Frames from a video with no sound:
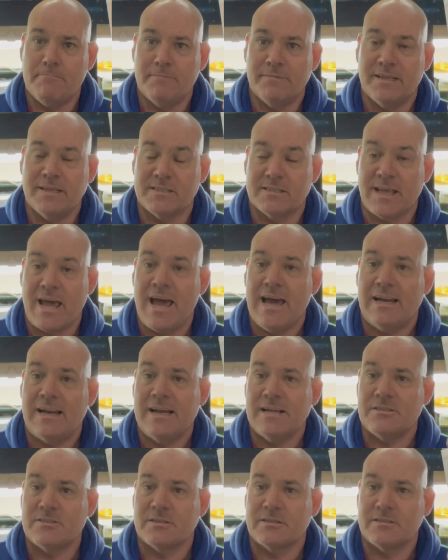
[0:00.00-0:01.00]
There's the
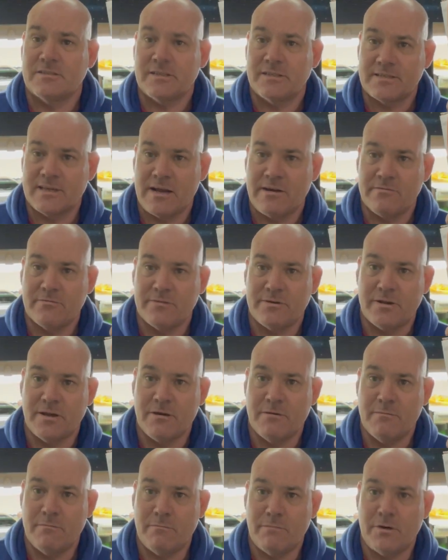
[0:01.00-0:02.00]
LH600
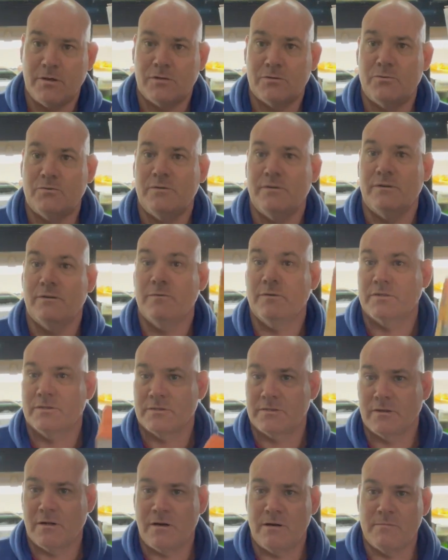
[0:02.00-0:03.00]
model,
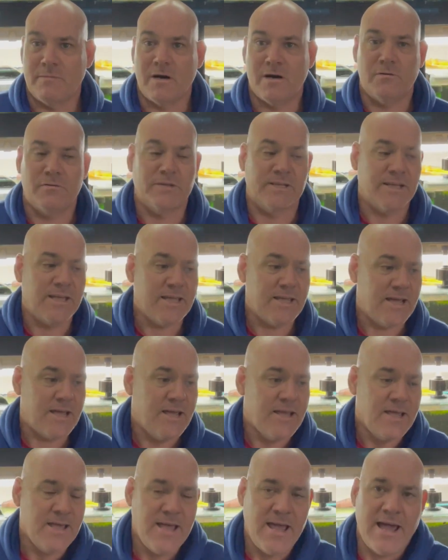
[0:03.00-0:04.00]
which I'm holding here,
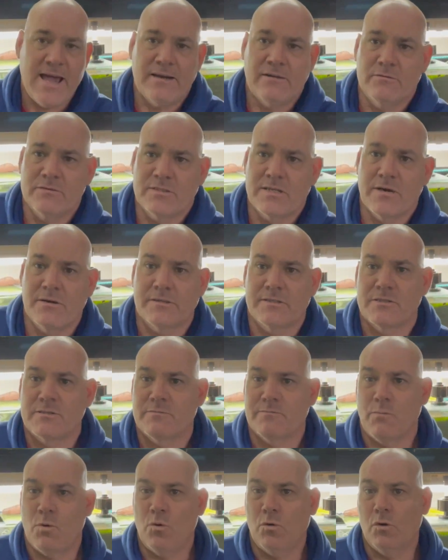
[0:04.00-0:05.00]
and also a
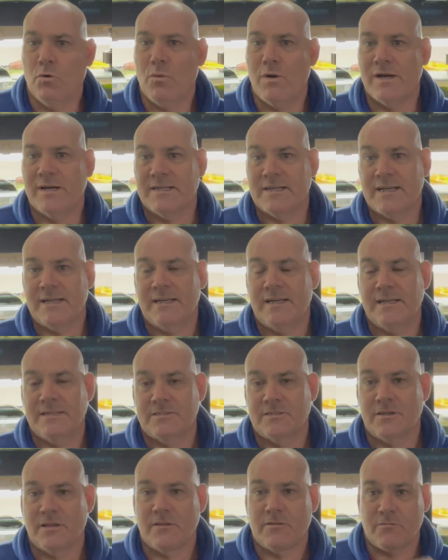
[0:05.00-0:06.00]
smaller one,
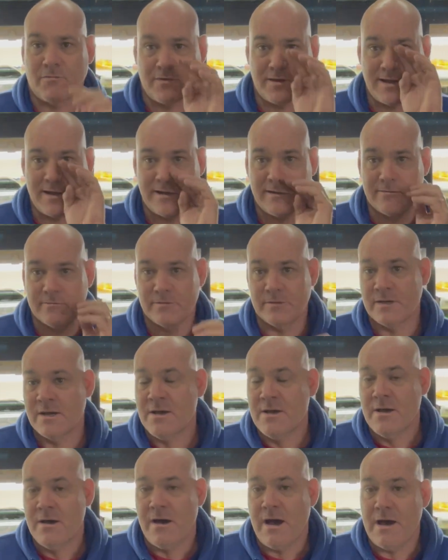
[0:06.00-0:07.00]

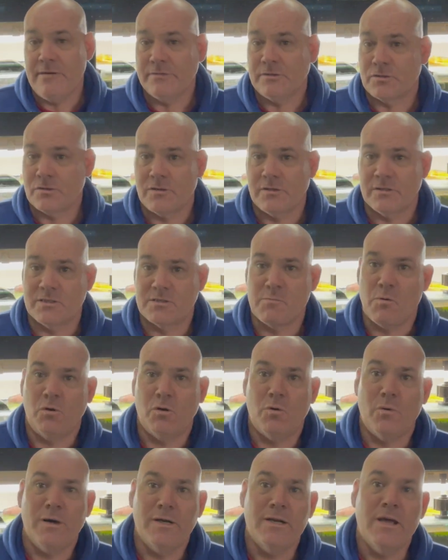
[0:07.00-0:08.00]
LH300. Haven't tried the smaller
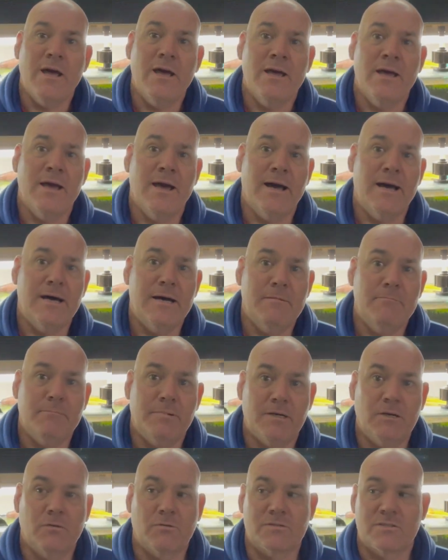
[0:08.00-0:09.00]
one,
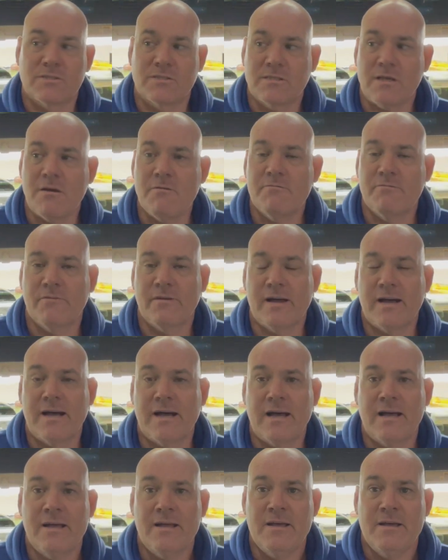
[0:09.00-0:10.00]
but look, so
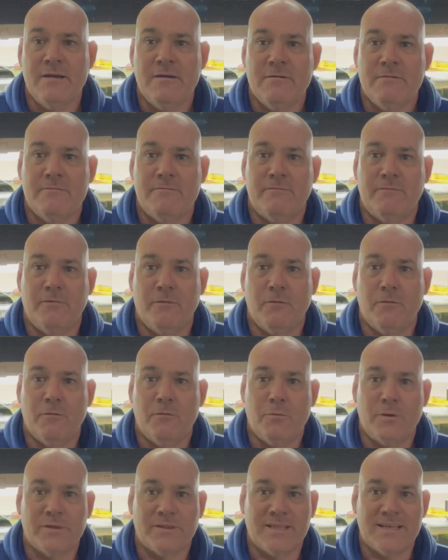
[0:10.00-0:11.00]
far for
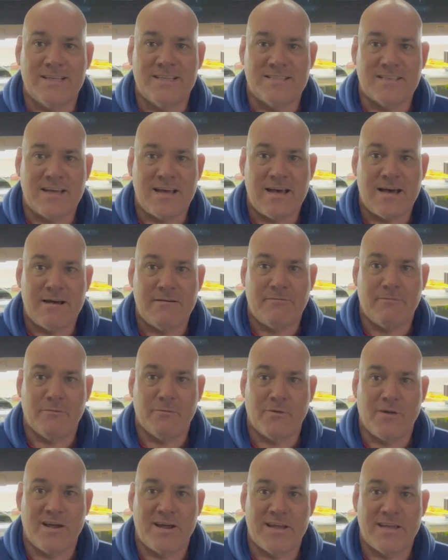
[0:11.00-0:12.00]
what these are, for
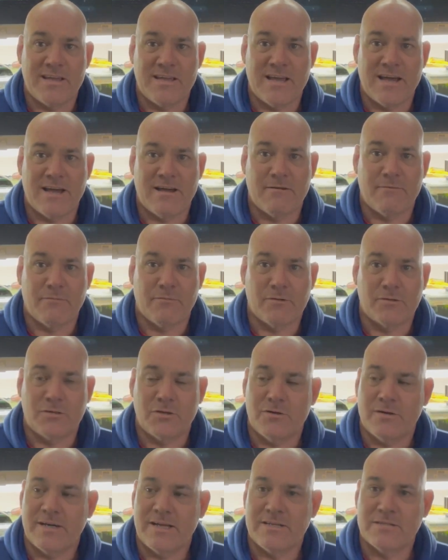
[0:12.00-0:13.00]
a
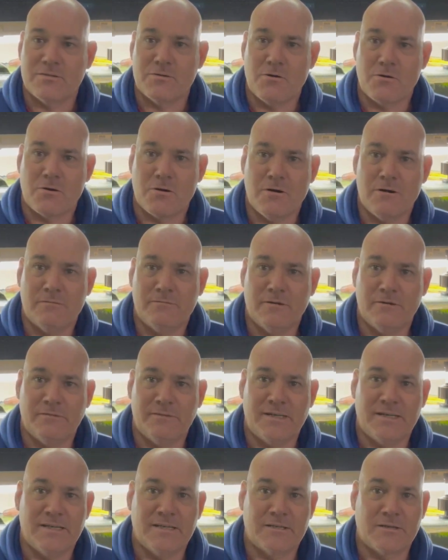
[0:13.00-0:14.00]
Chinese knockoff of
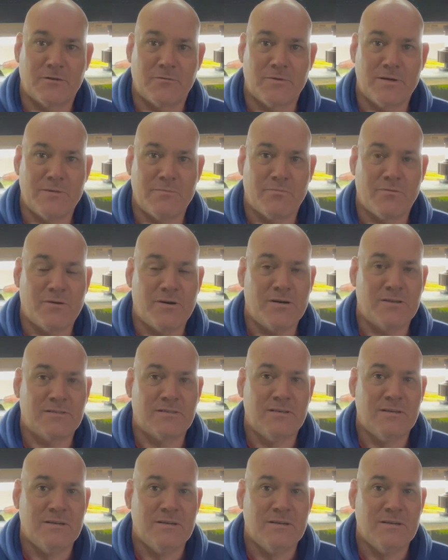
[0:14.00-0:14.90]
a Korean product,